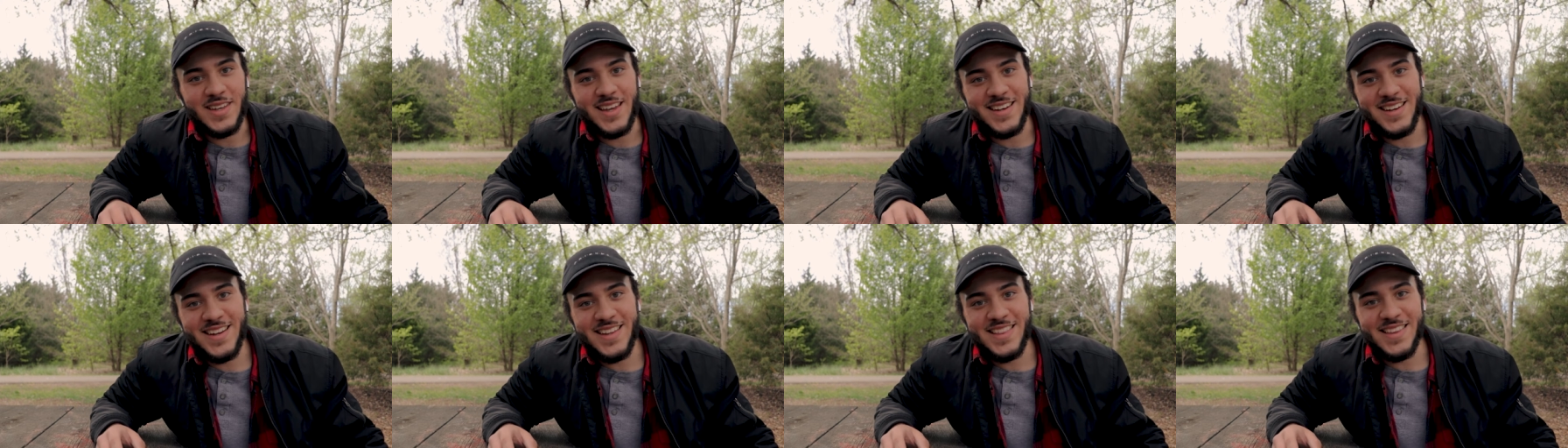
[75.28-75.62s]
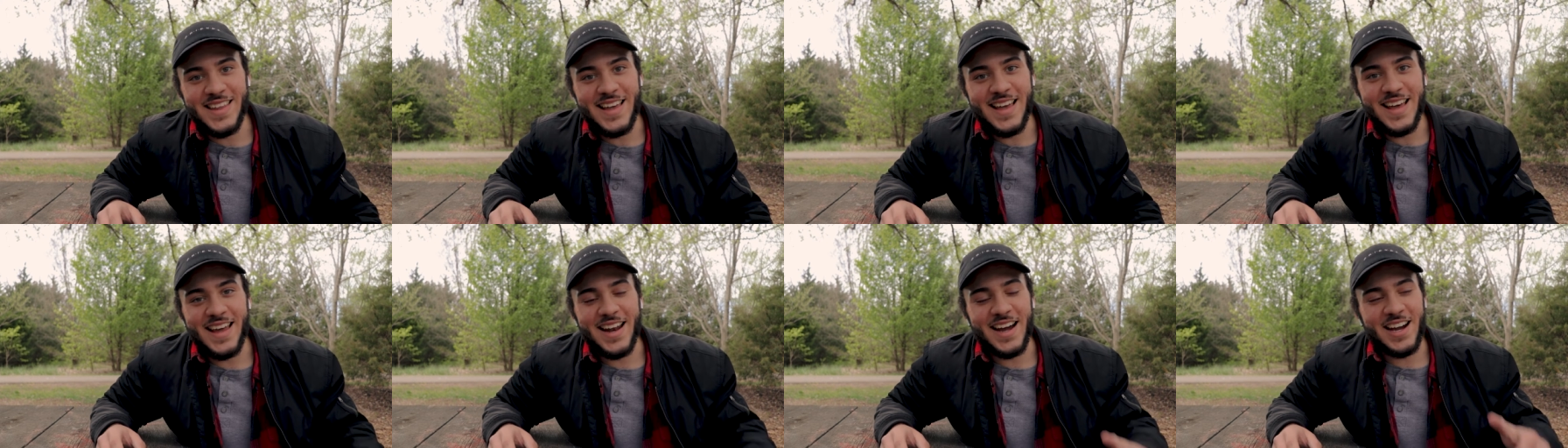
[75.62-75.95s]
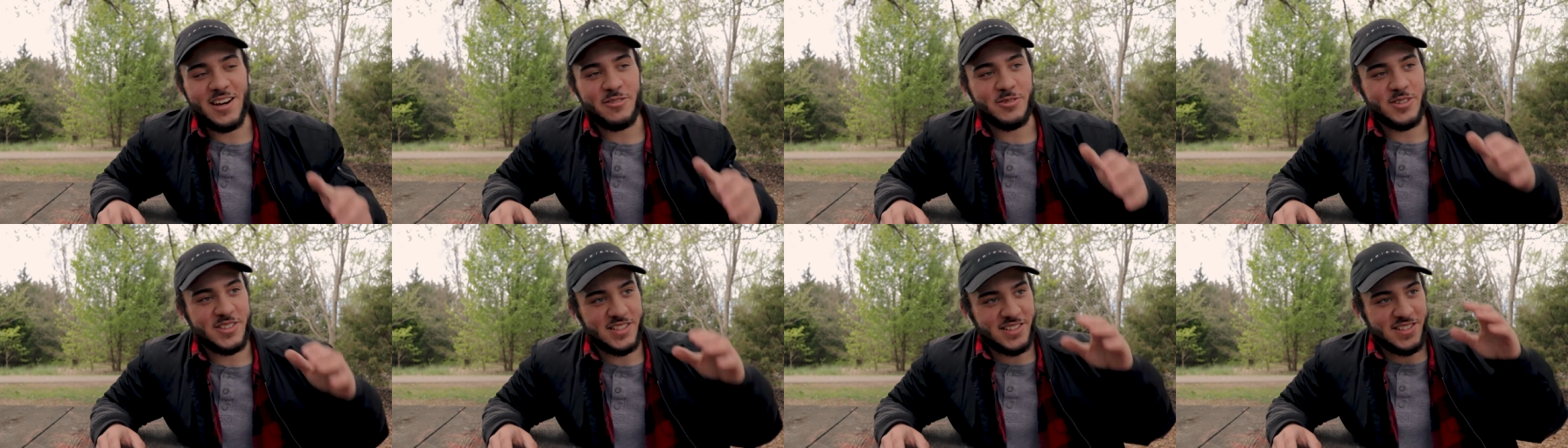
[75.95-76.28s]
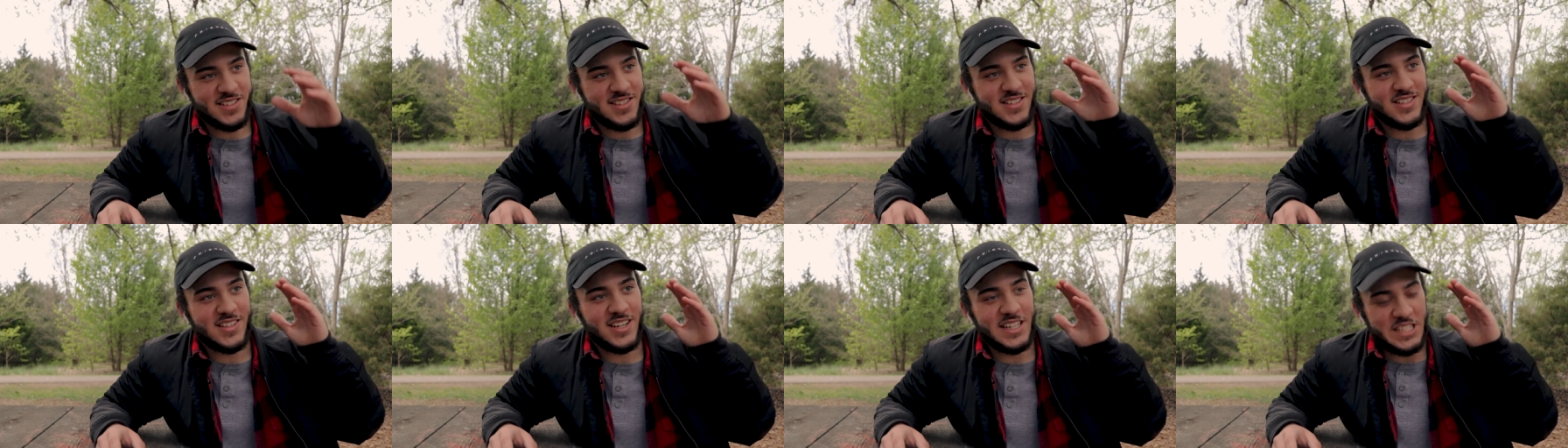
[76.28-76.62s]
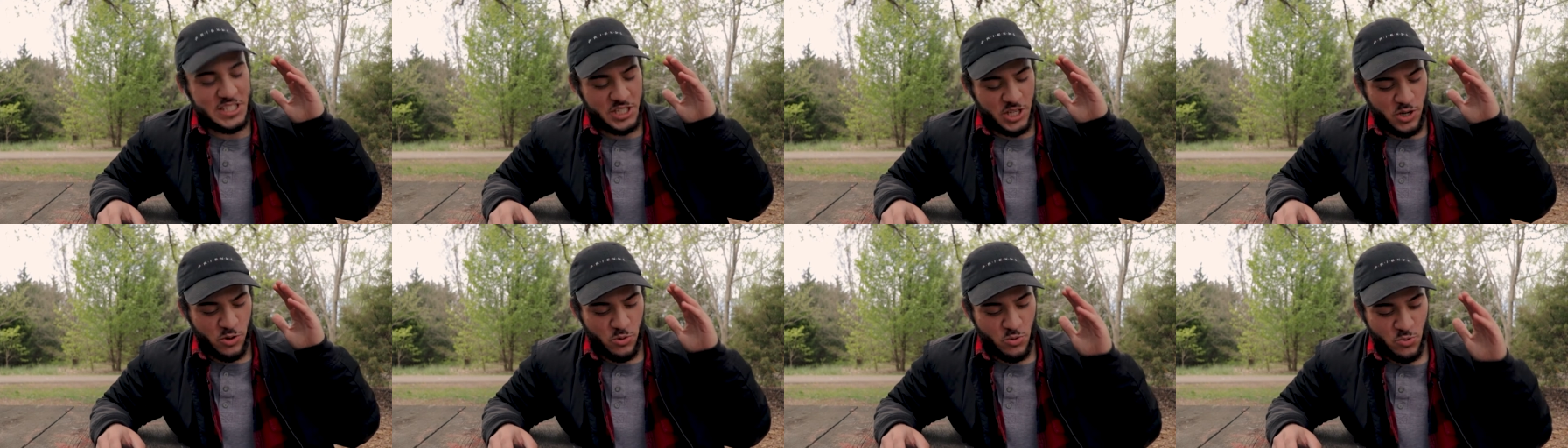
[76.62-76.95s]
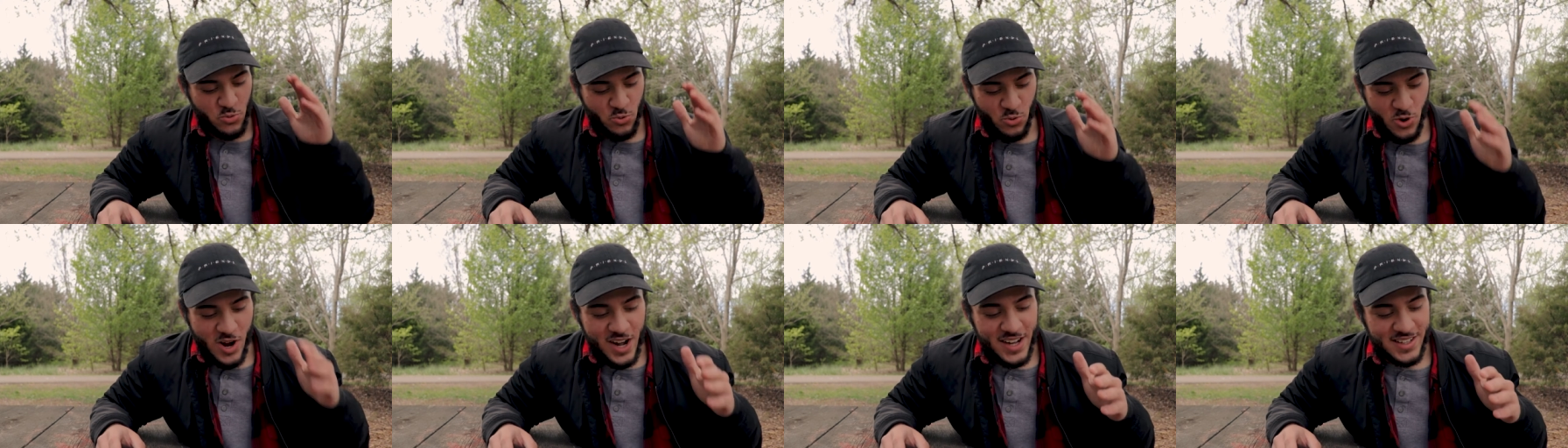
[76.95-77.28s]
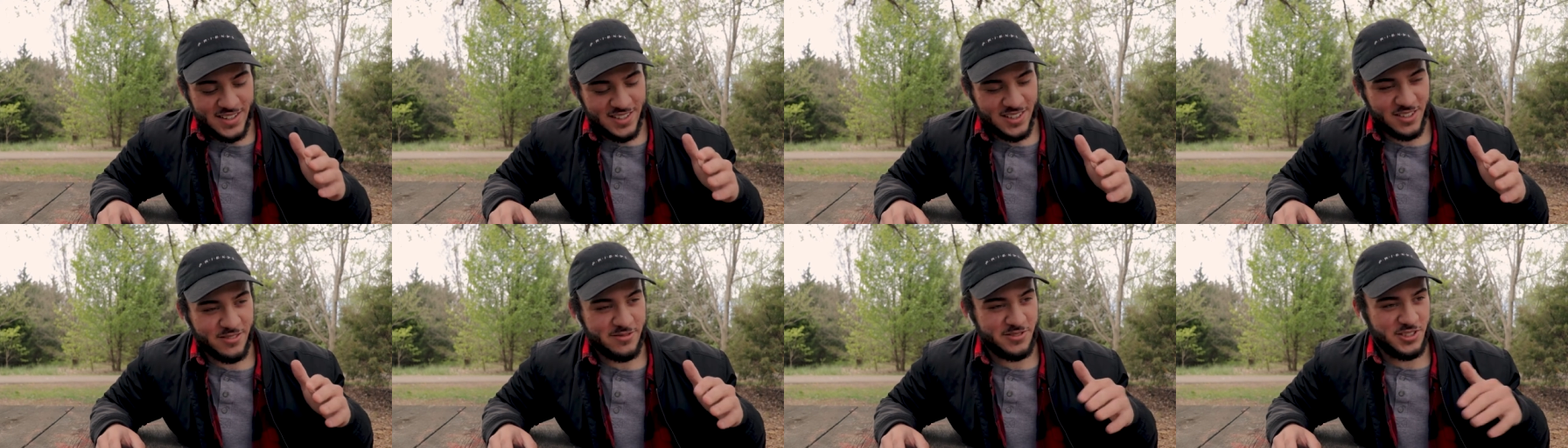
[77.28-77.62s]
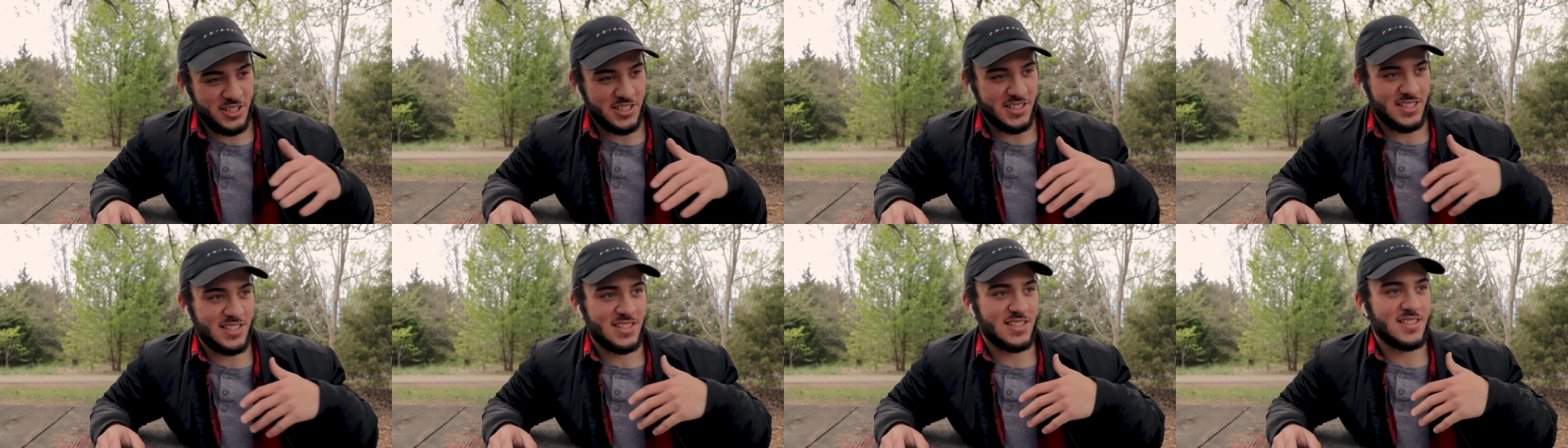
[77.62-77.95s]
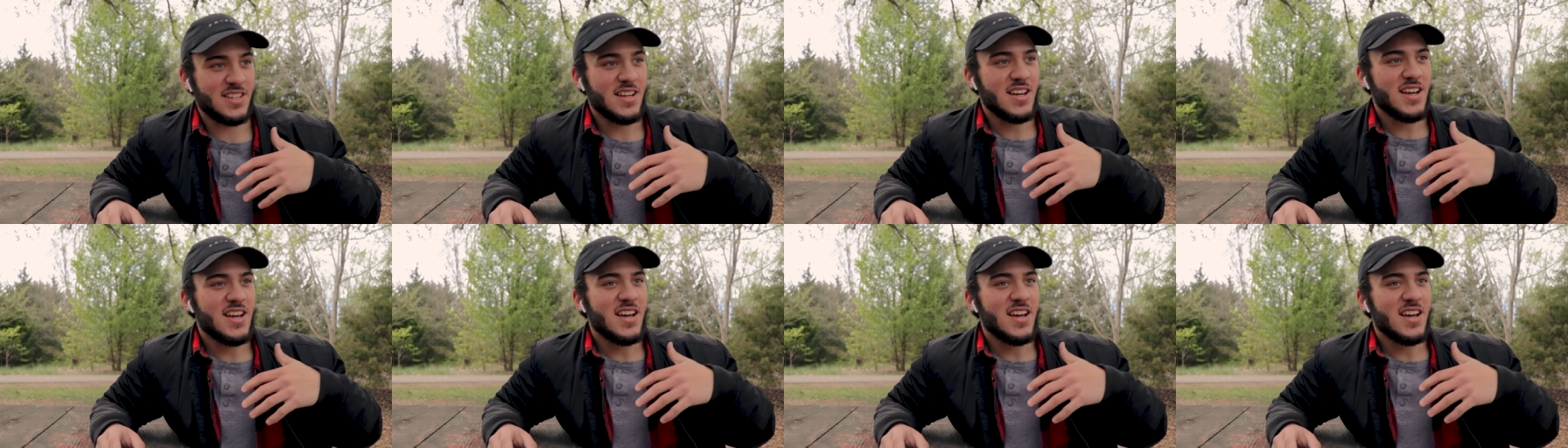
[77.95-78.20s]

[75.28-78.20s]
And in that, I was in such a rut of just,